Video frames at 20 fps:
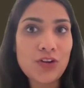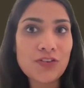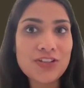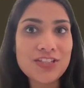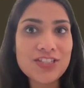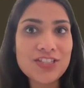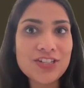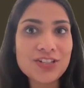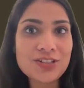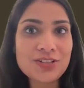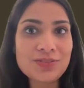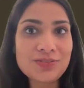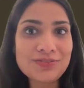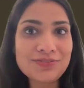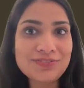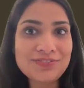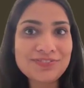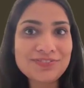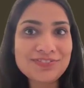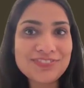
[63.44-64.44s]
always do
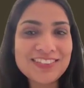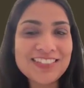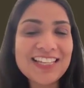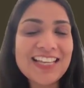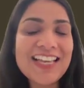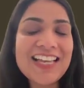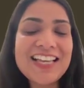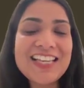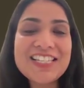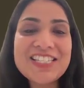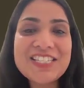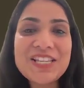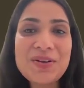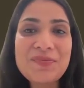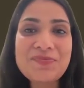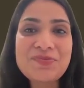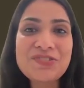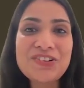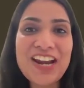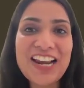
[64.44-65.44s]

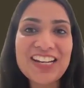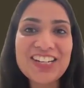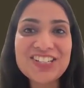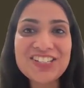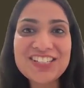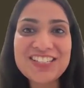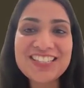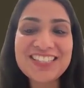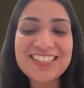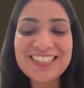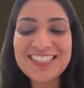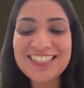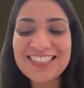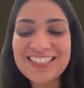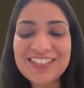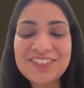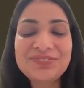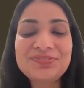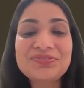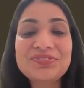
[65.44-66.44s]

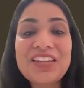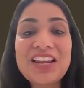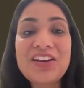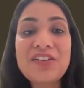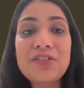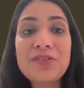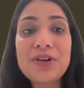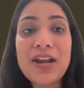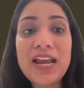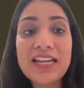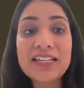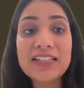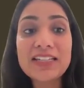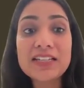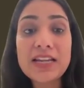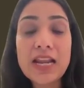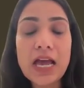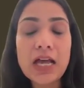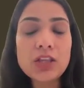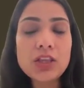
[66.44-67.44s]
subtractions. Right,
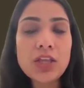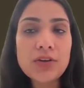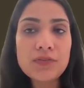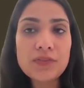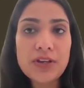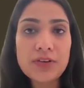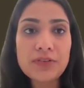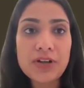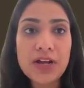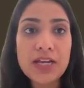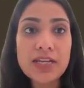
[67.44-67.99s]
now that we have